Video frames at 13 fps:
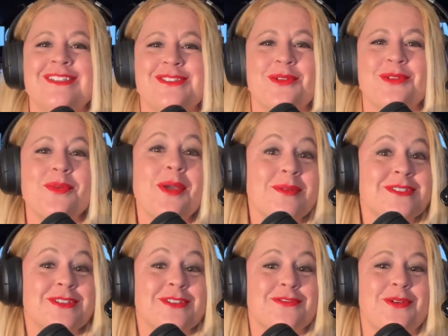So we
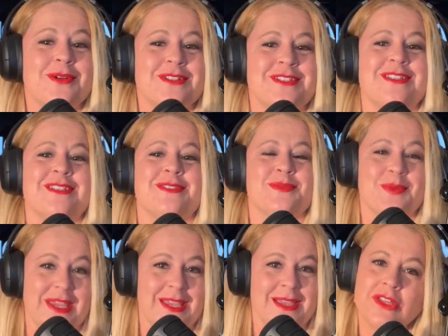always look forward to this
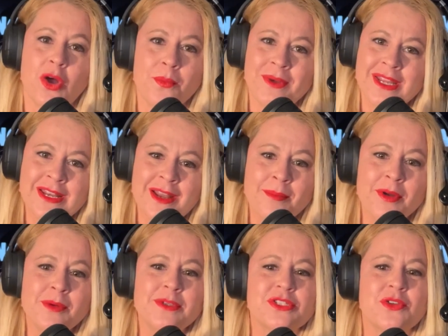week. The opening
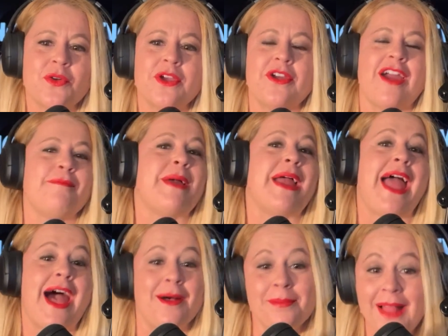number was choreographed by
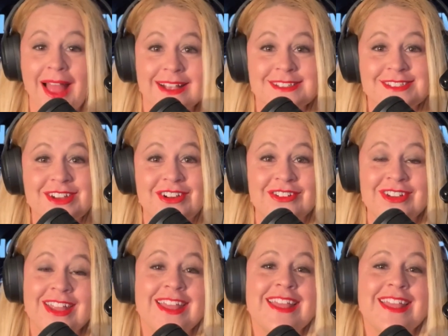Blackstone.